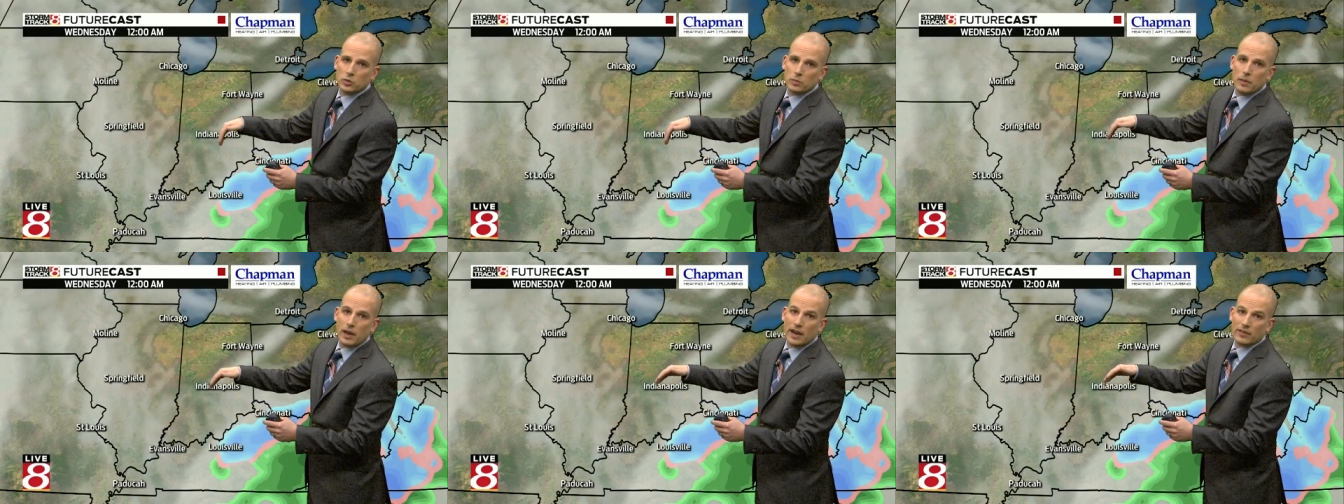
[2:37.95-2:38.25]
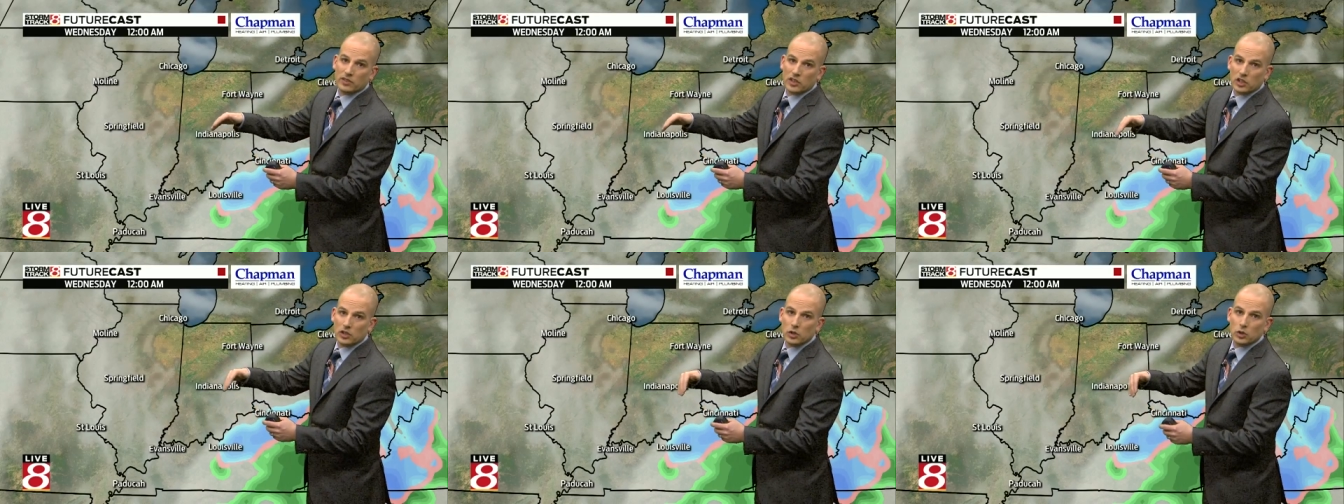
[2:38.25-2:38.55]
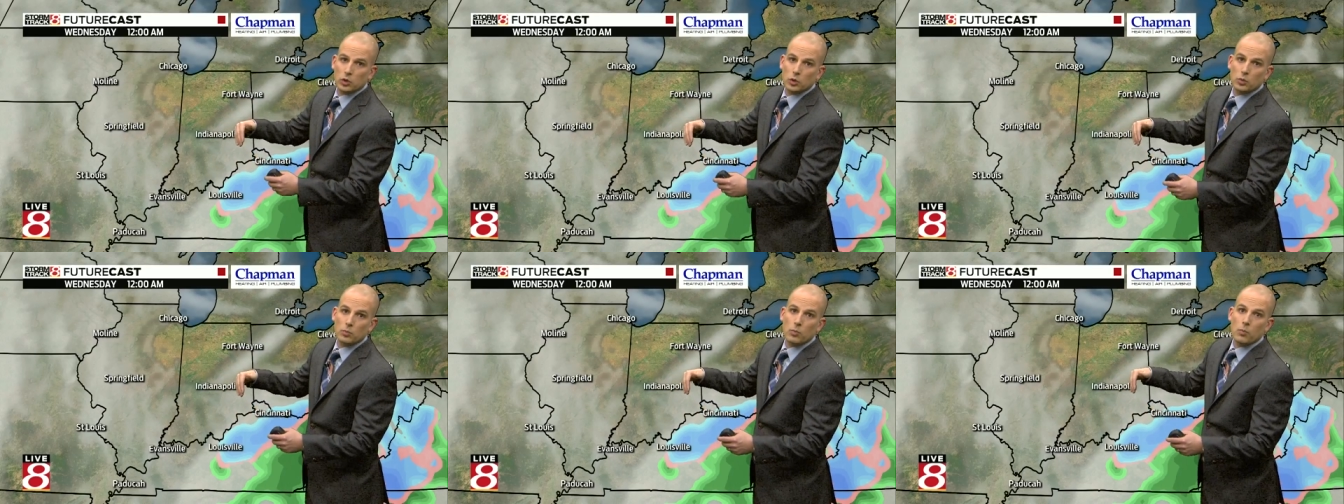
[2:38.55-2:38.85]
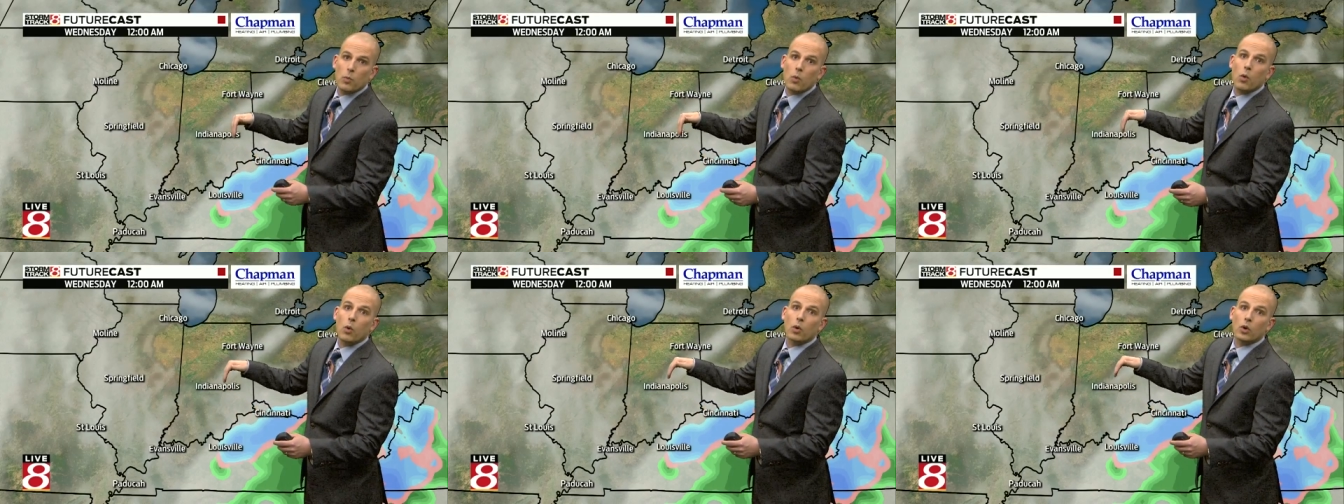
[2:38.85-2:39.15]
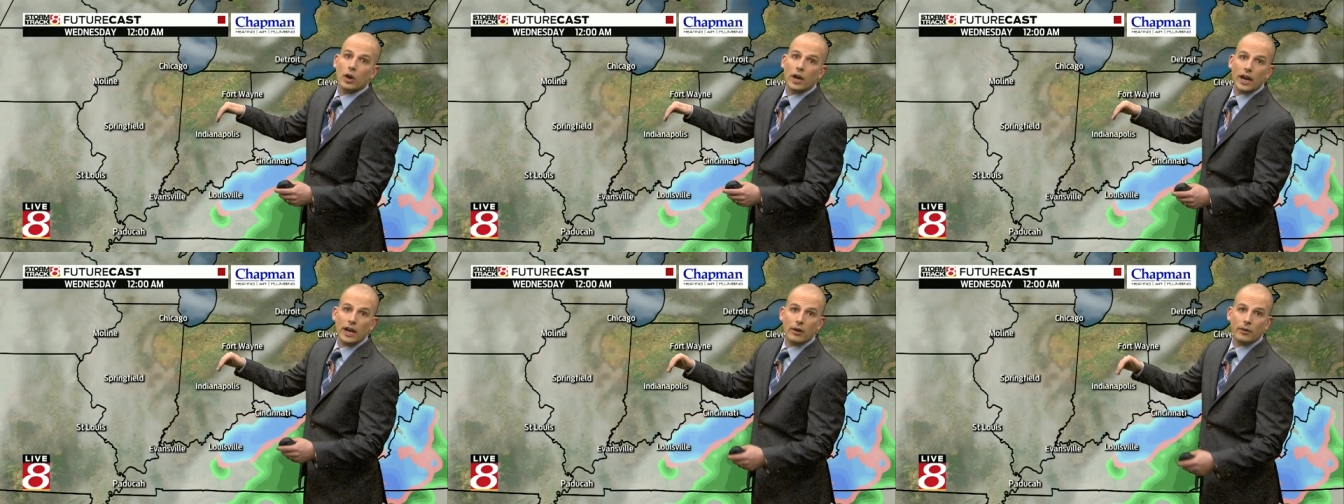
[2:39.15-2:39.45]
we may have to include
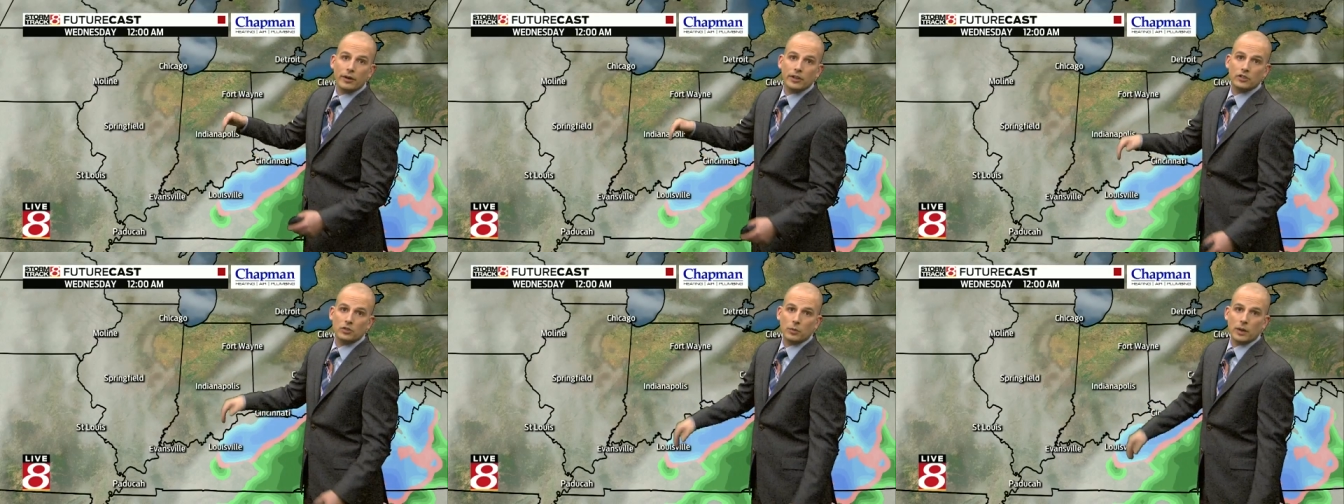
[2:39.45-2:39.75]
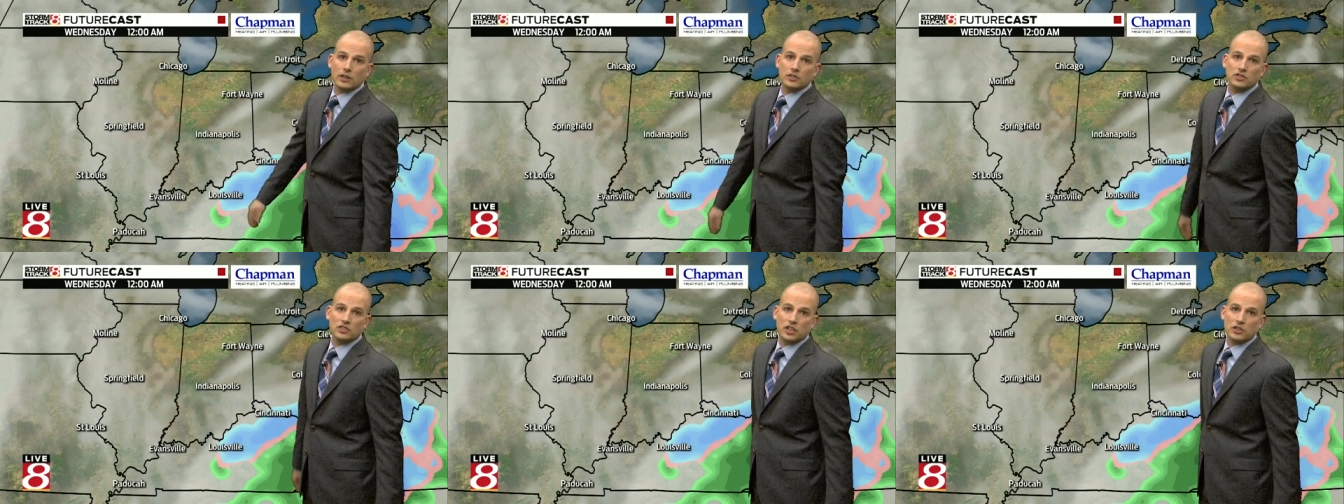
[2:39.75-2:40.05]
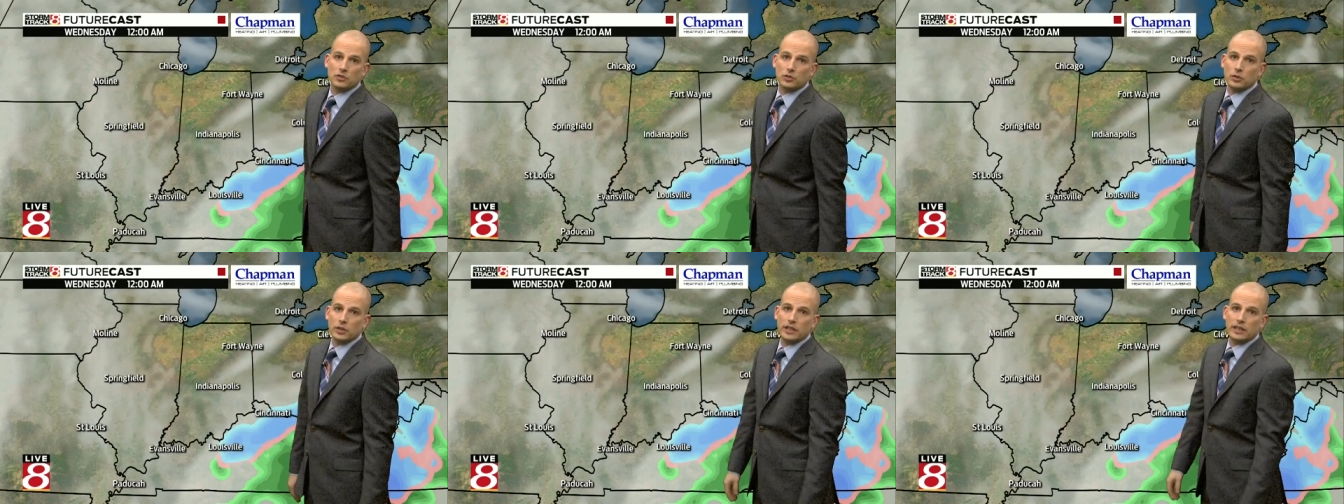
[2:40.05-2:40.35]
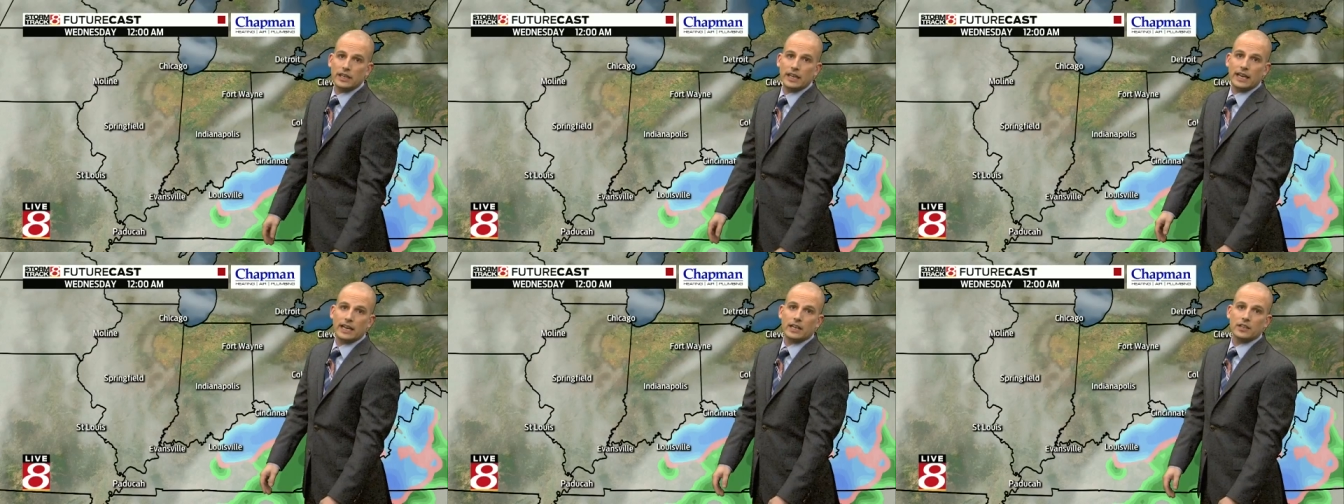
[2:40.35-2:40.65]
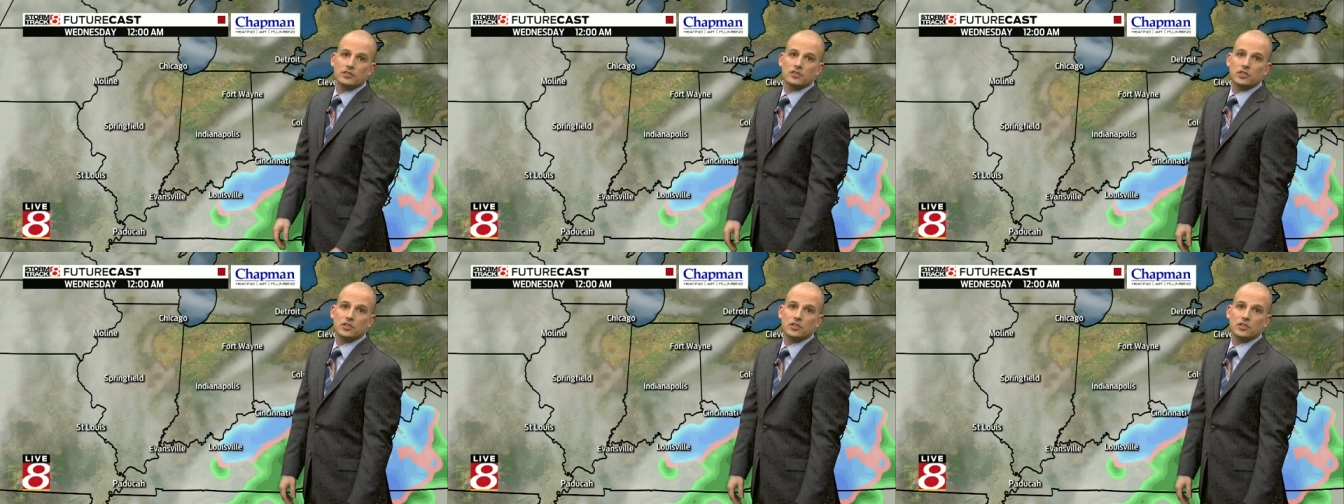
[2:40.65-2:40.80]
more areas around central Indiana.